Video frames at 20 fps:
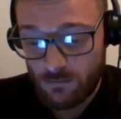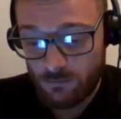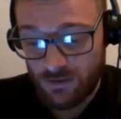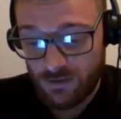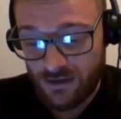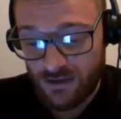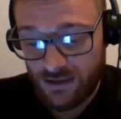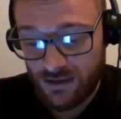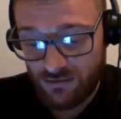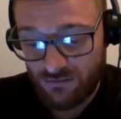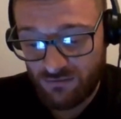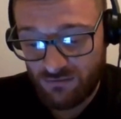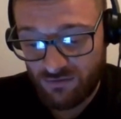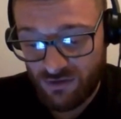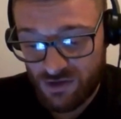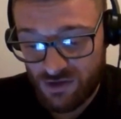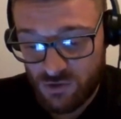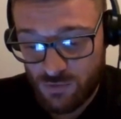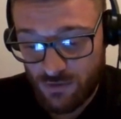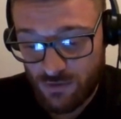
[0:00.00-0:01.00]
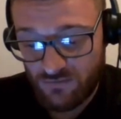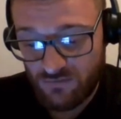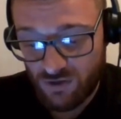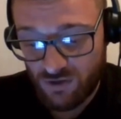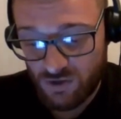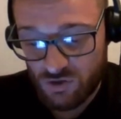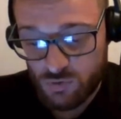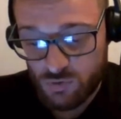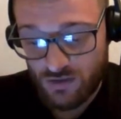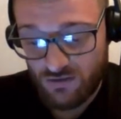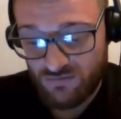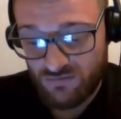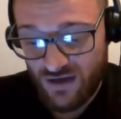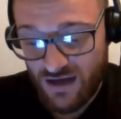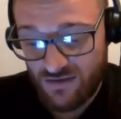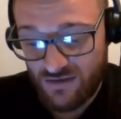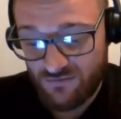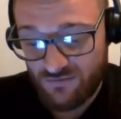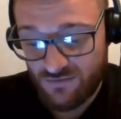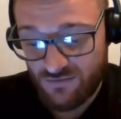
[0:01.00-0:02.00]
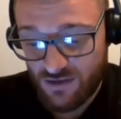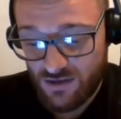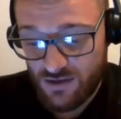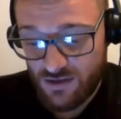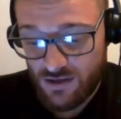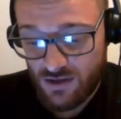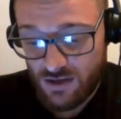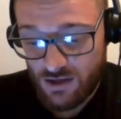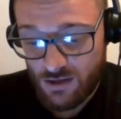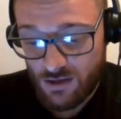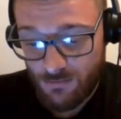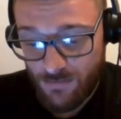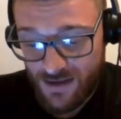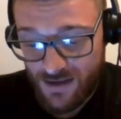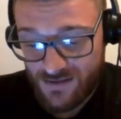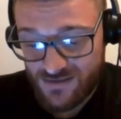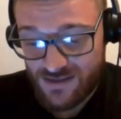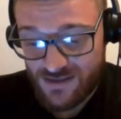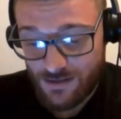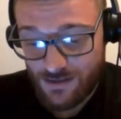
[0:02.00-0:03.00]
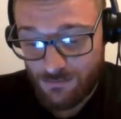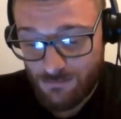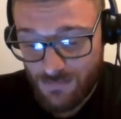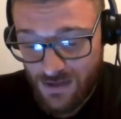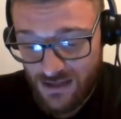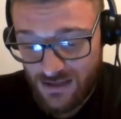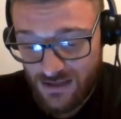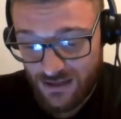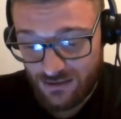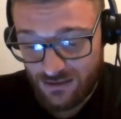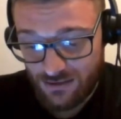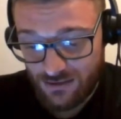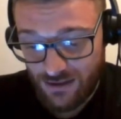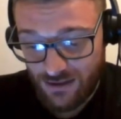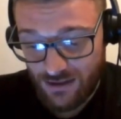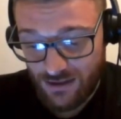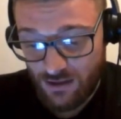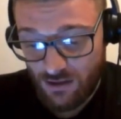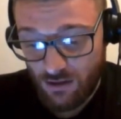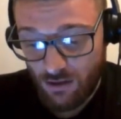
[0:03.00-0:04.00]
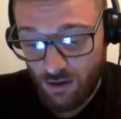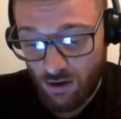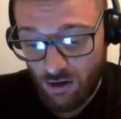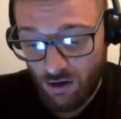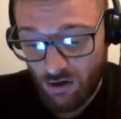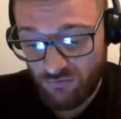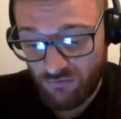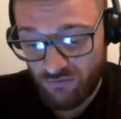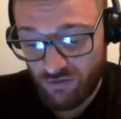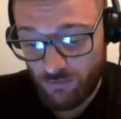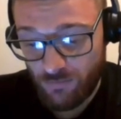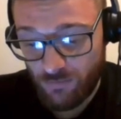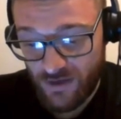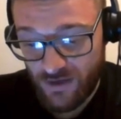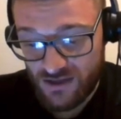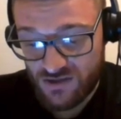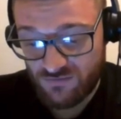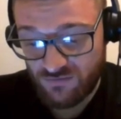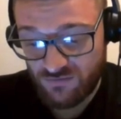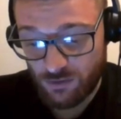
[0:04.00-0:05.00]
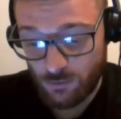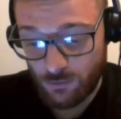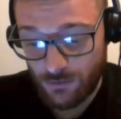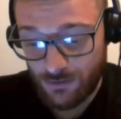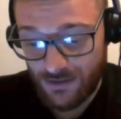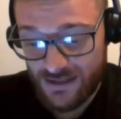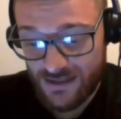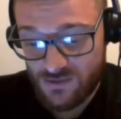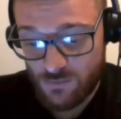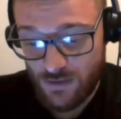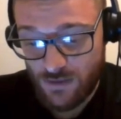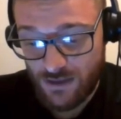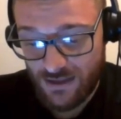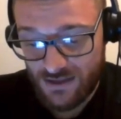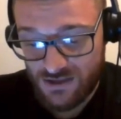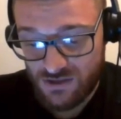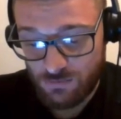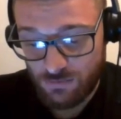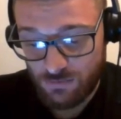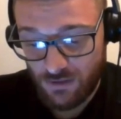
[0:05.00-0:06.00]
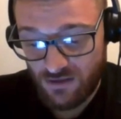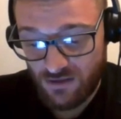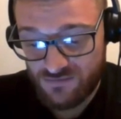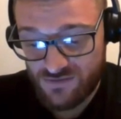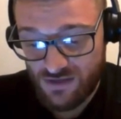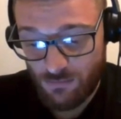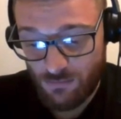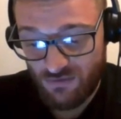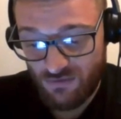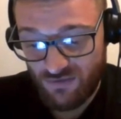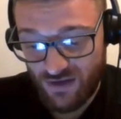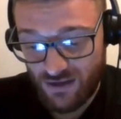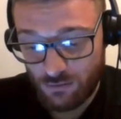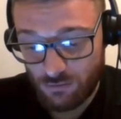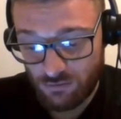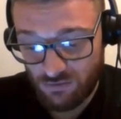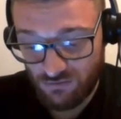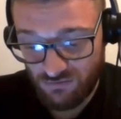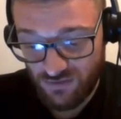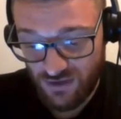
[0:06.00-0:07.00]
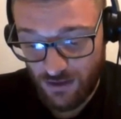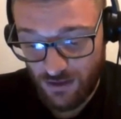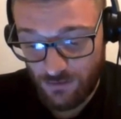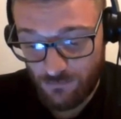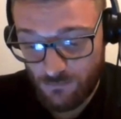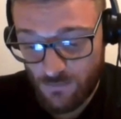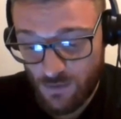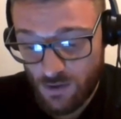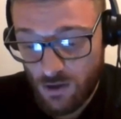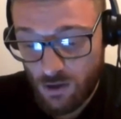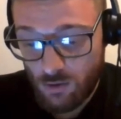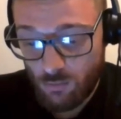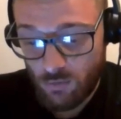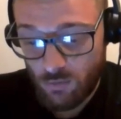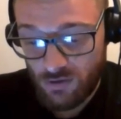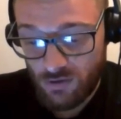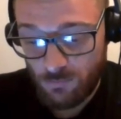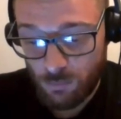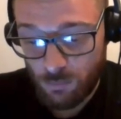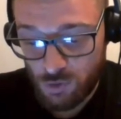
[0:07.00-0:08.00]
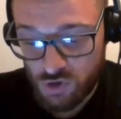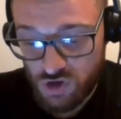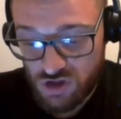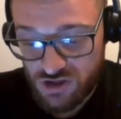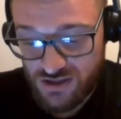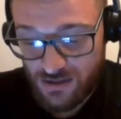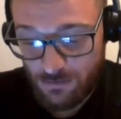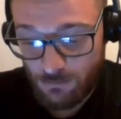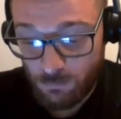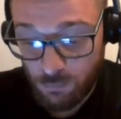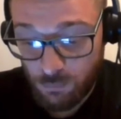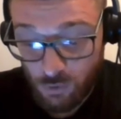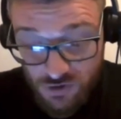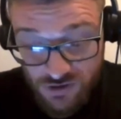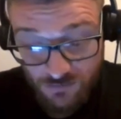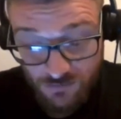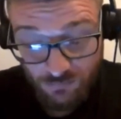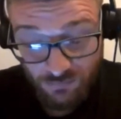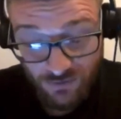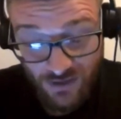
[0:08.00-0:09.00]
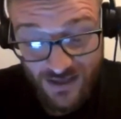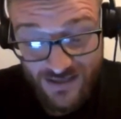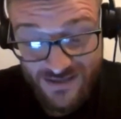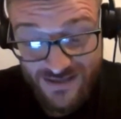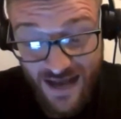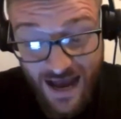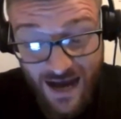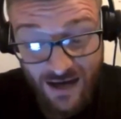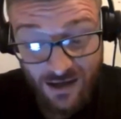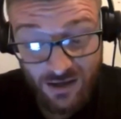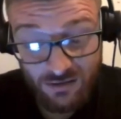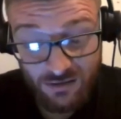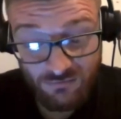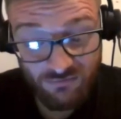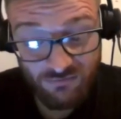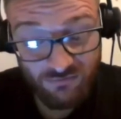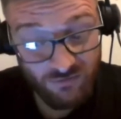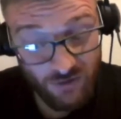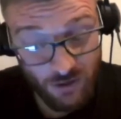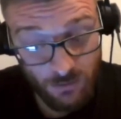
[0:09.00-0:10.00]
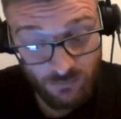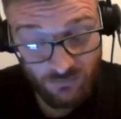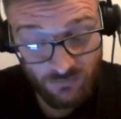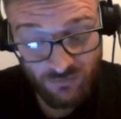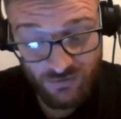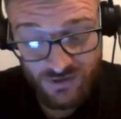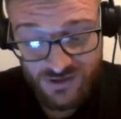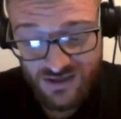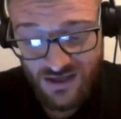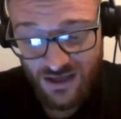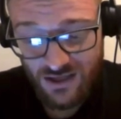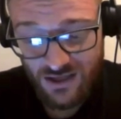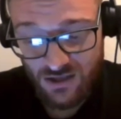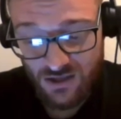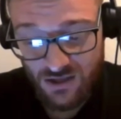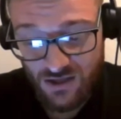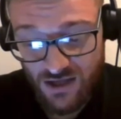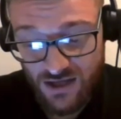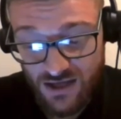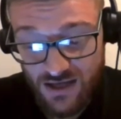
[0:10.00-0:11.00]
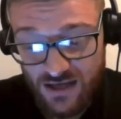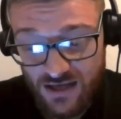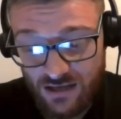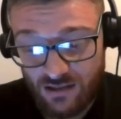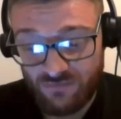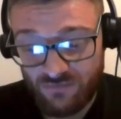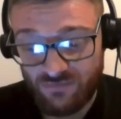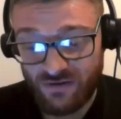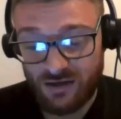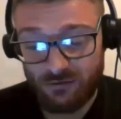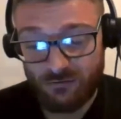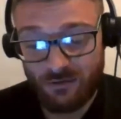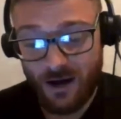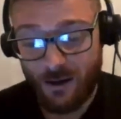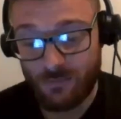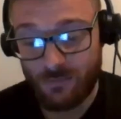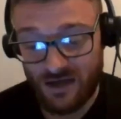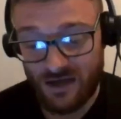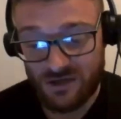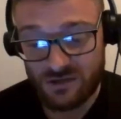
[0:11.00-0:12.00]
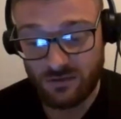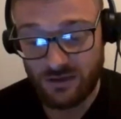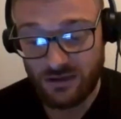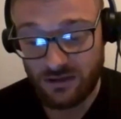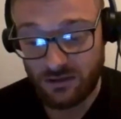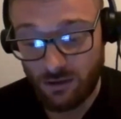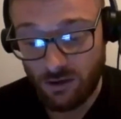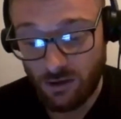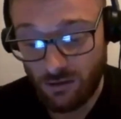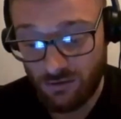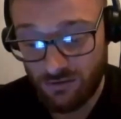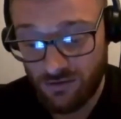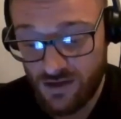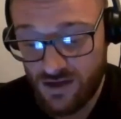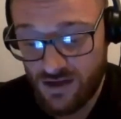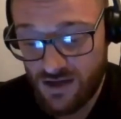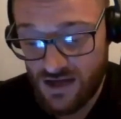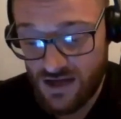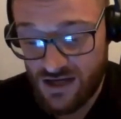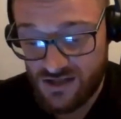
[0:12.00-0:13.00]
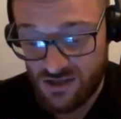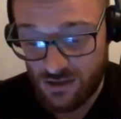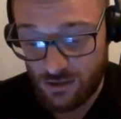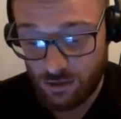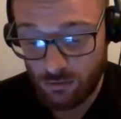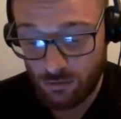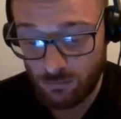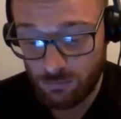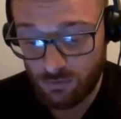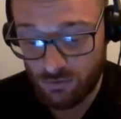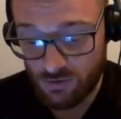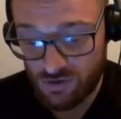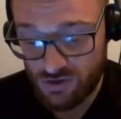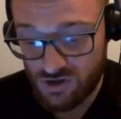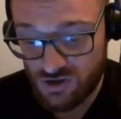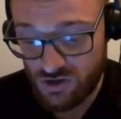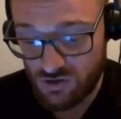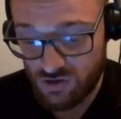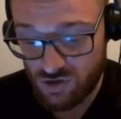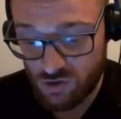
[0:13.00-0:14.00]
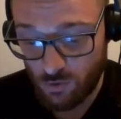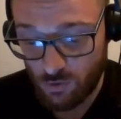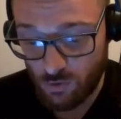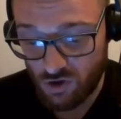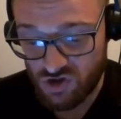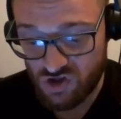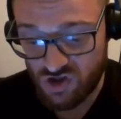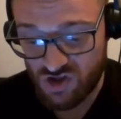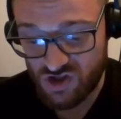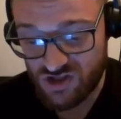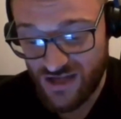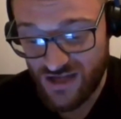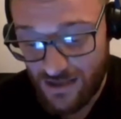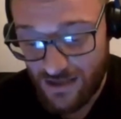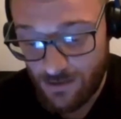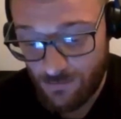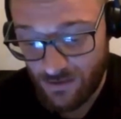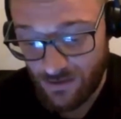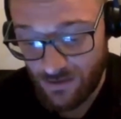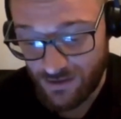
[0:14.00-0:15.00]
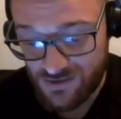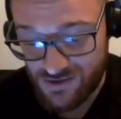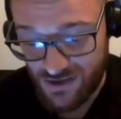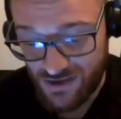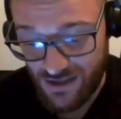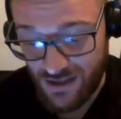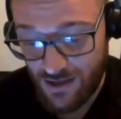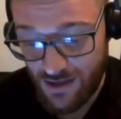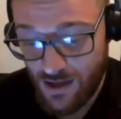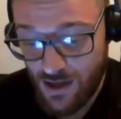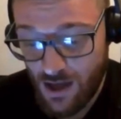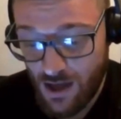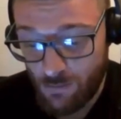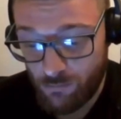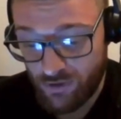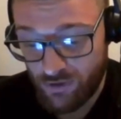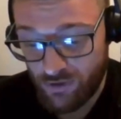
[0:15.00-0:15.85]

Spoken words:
Planning for the 24-25 commenced immediately off the pitch following last weekend's playoff semi-final defeat, with budgeting put in place and confirmed for a second year in the Vanarama National League North as the club looks towards sustainability and